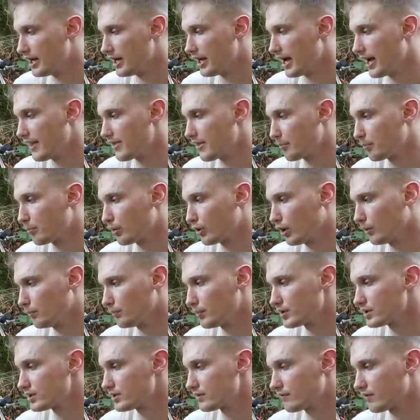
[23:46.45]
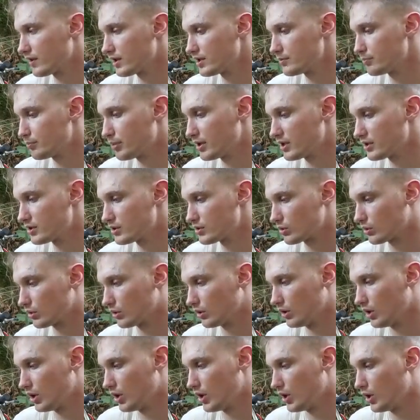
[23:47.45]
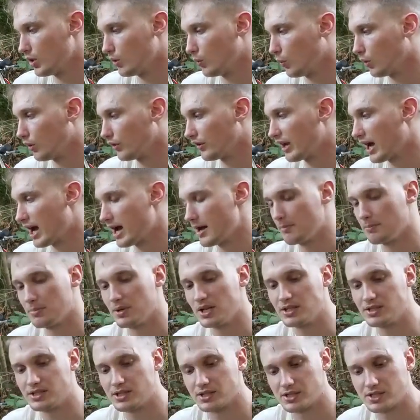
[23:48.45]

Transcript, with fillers: And the purpose of this pistol will not be to,